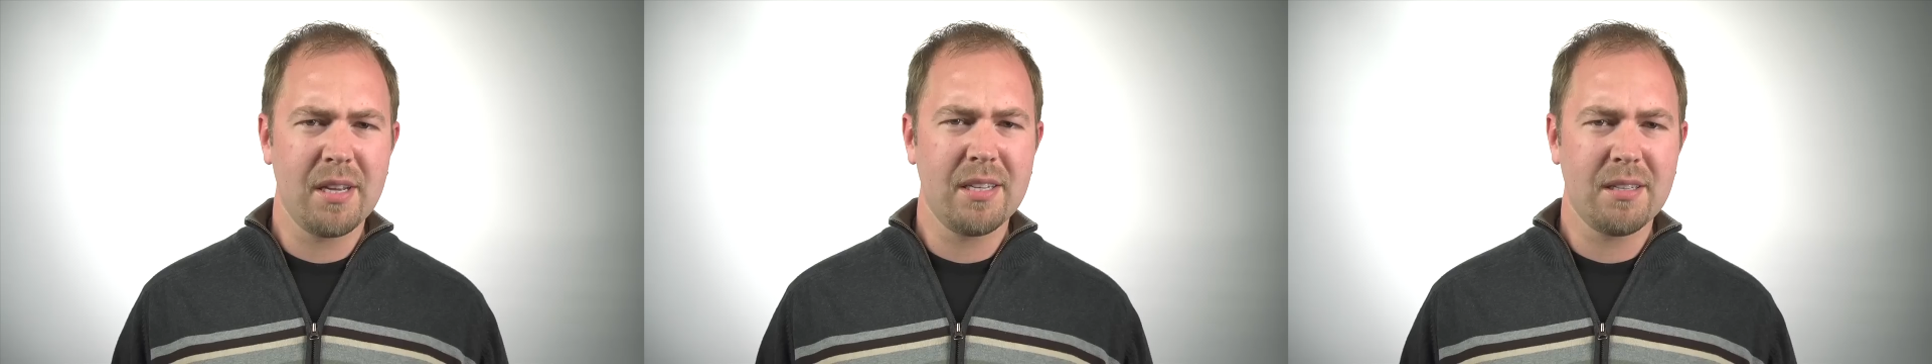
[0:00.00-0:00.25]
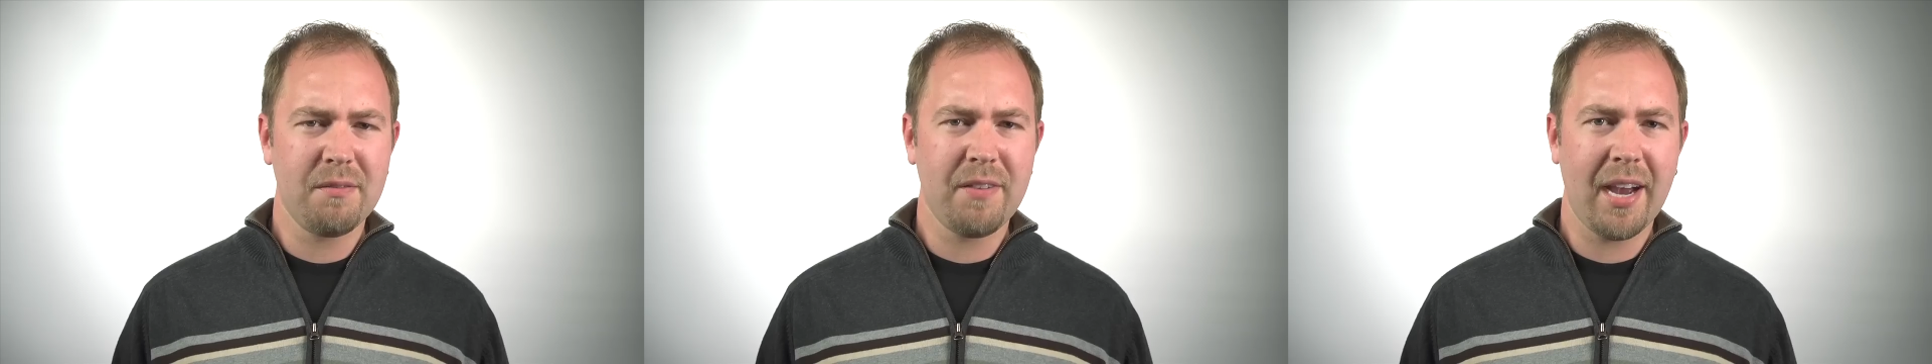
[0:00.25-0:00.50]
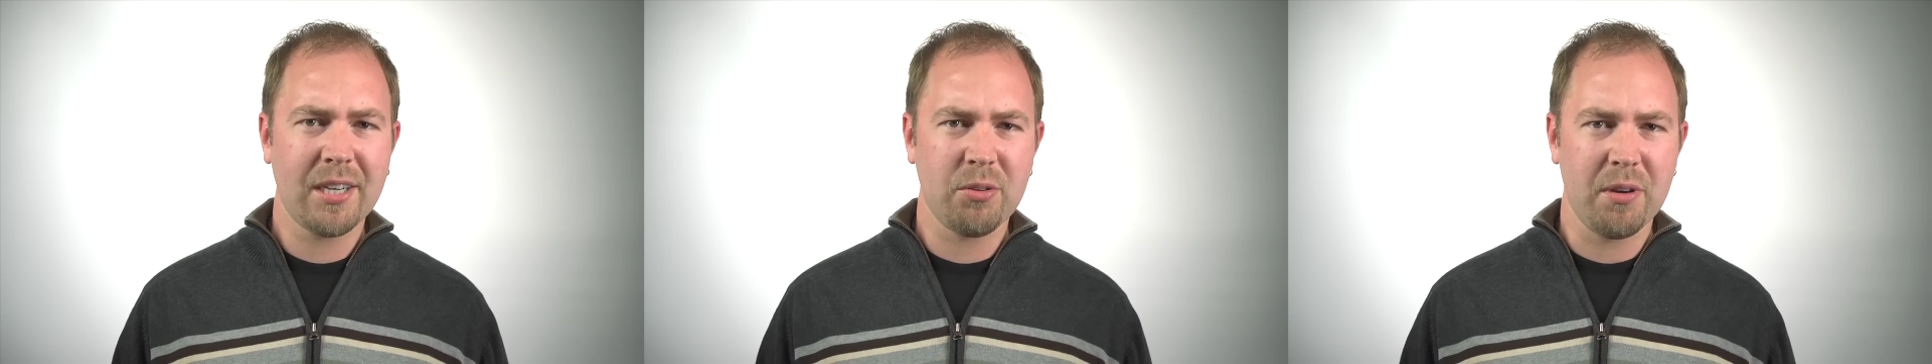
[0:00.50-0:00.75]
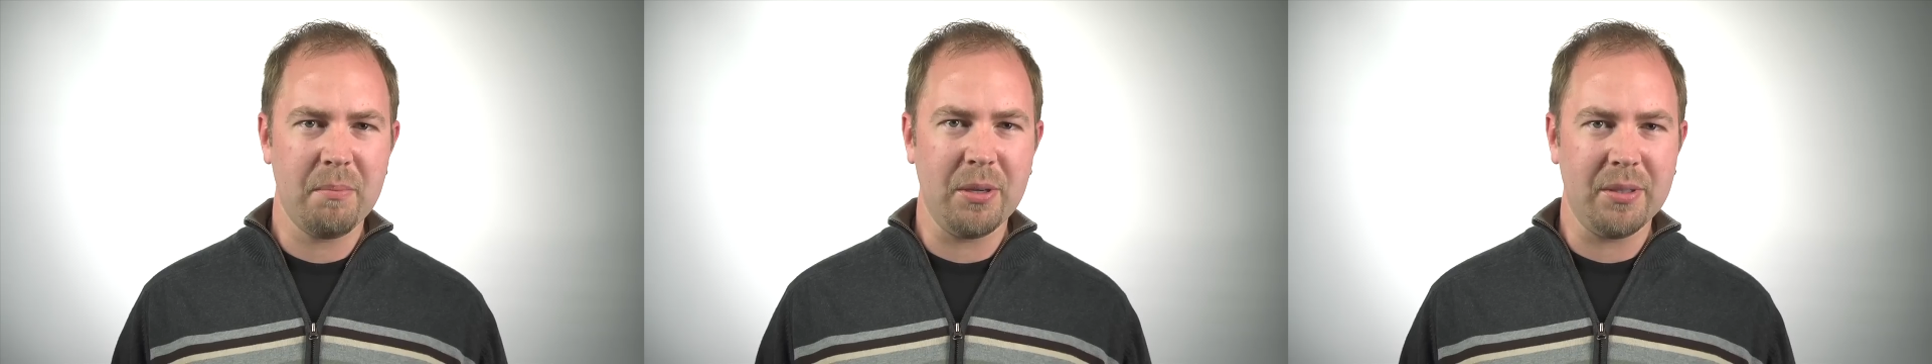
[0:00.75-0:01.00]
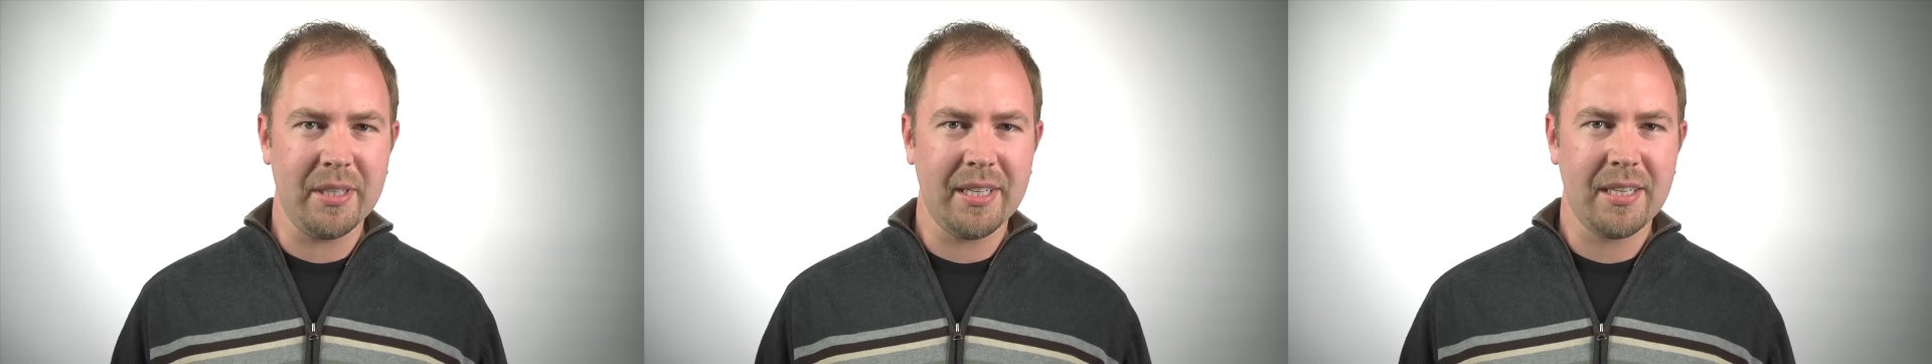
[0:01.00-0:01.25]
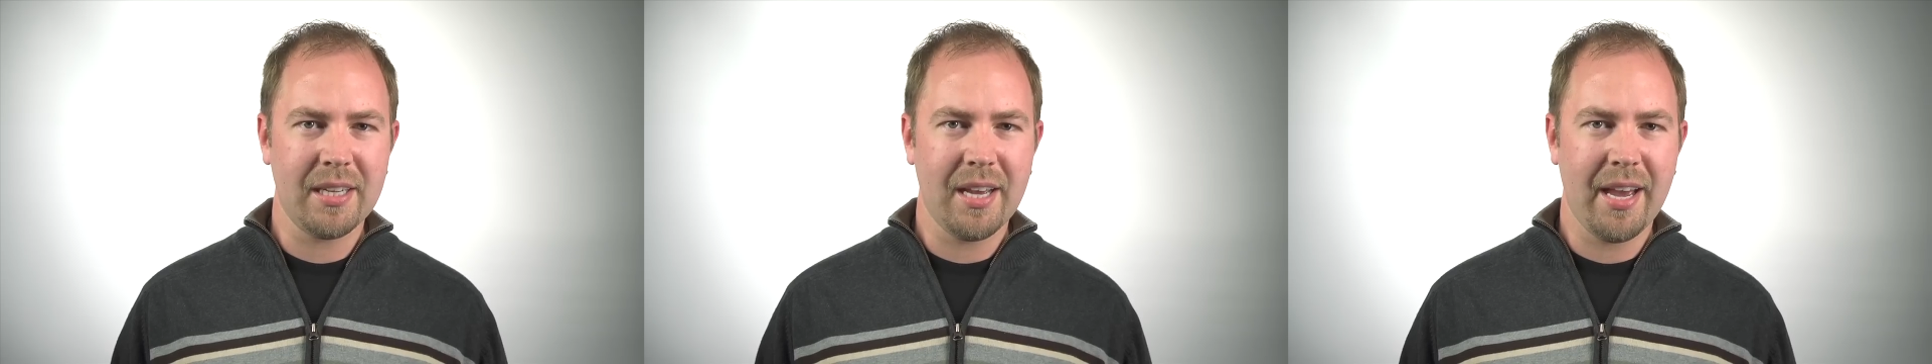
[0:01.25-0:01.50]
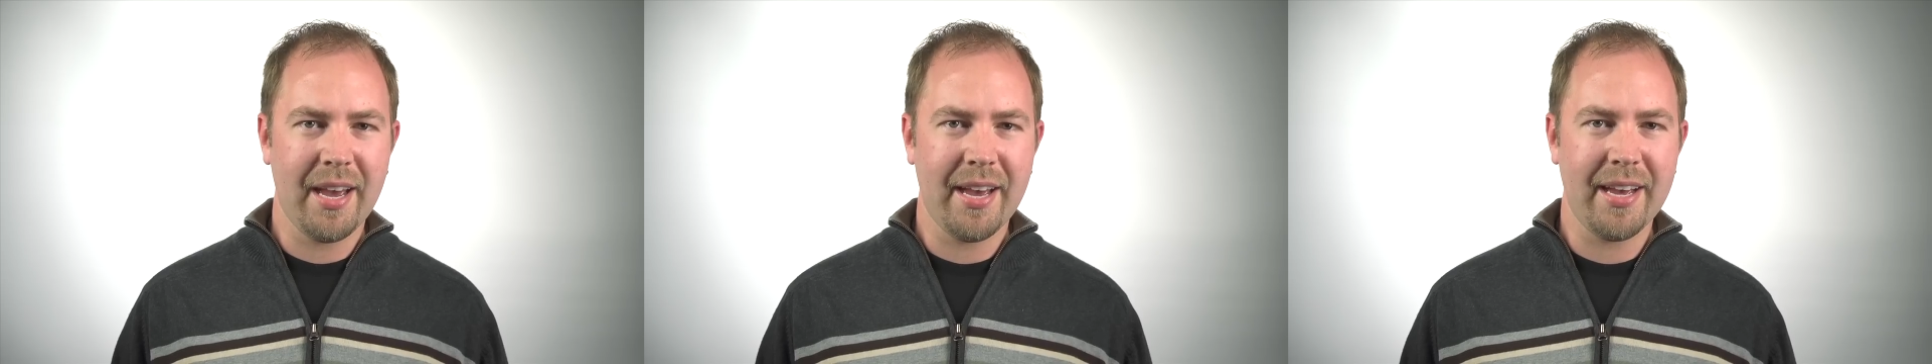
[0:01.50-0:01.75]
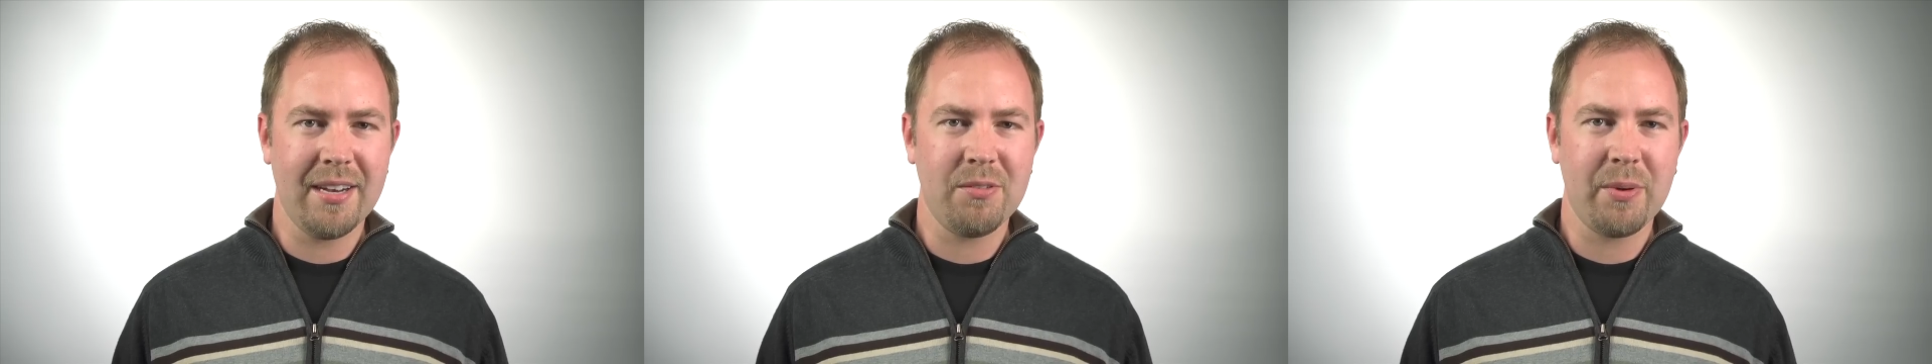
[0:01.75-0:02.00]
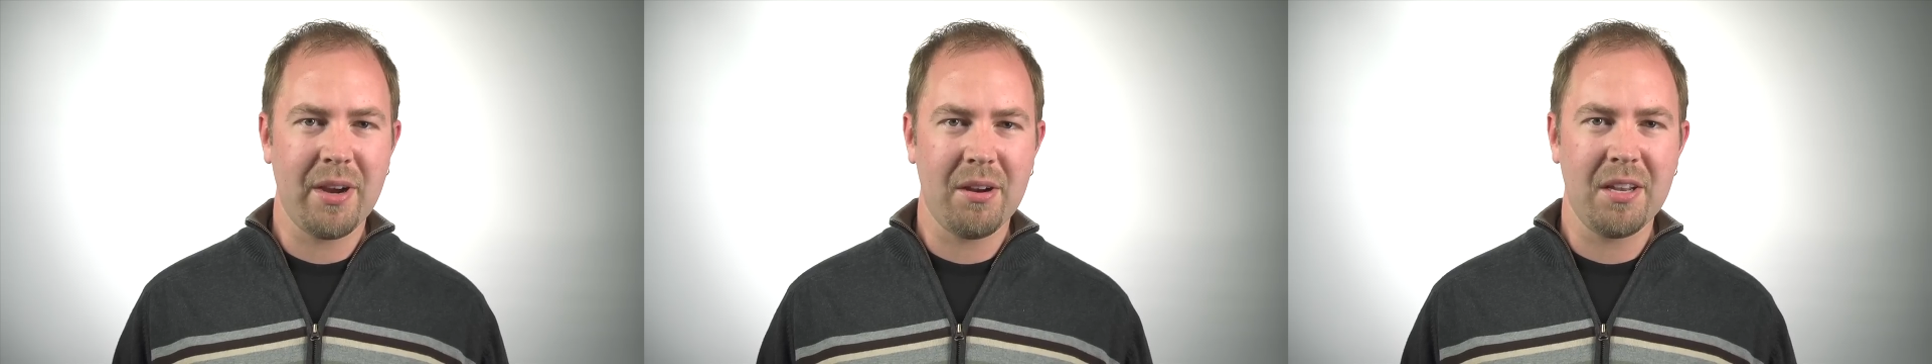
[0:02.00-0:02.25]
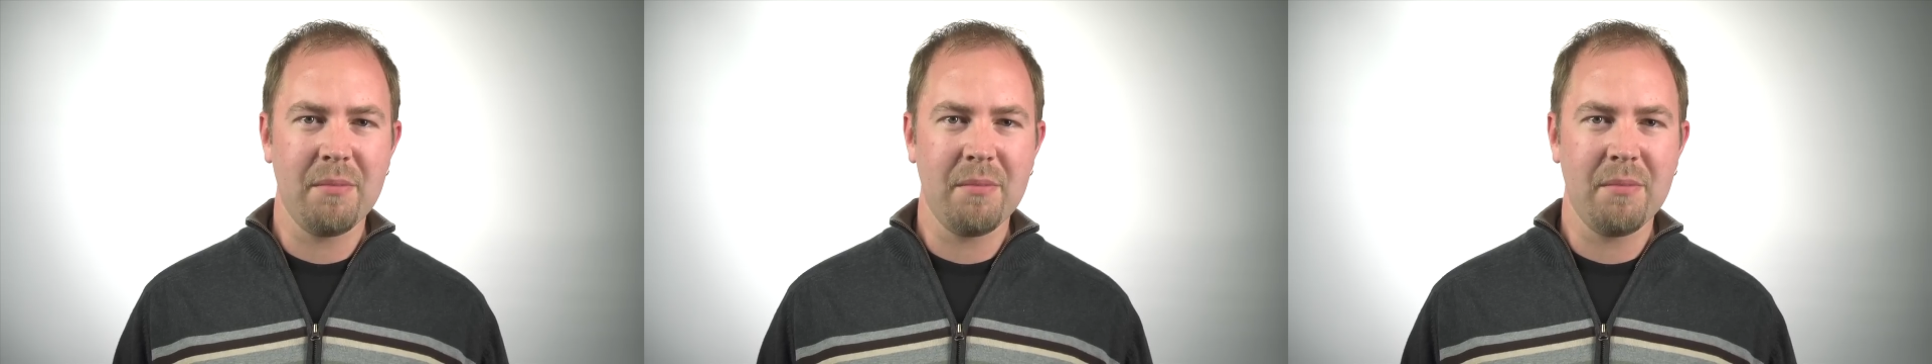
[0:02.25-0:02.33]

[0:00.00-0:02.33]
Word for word: It's a factory building and we are